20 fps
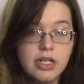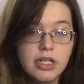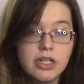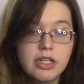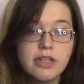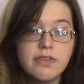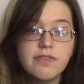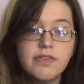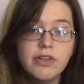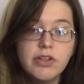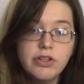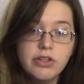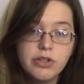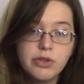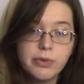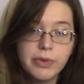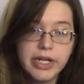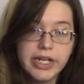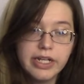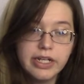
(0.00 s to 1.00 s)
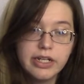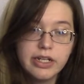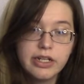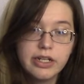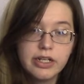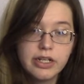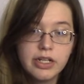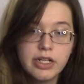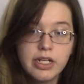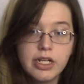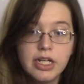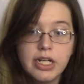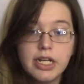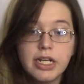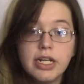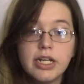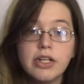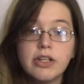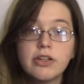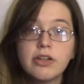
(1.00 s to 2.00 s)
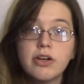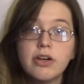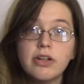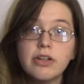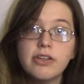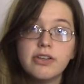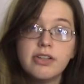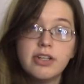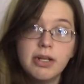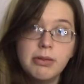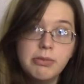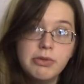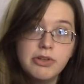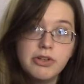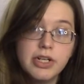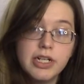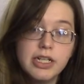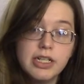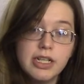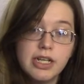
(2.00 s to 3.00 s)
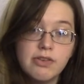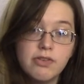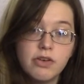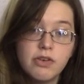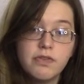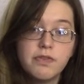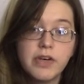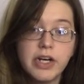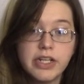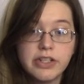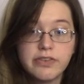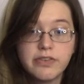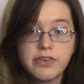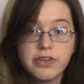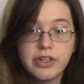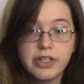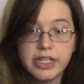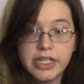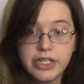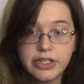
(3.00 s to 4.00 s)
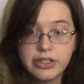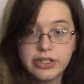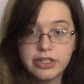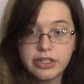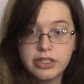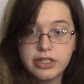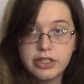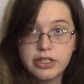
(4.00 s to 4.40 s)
The first way is called substrate level phosphorylation.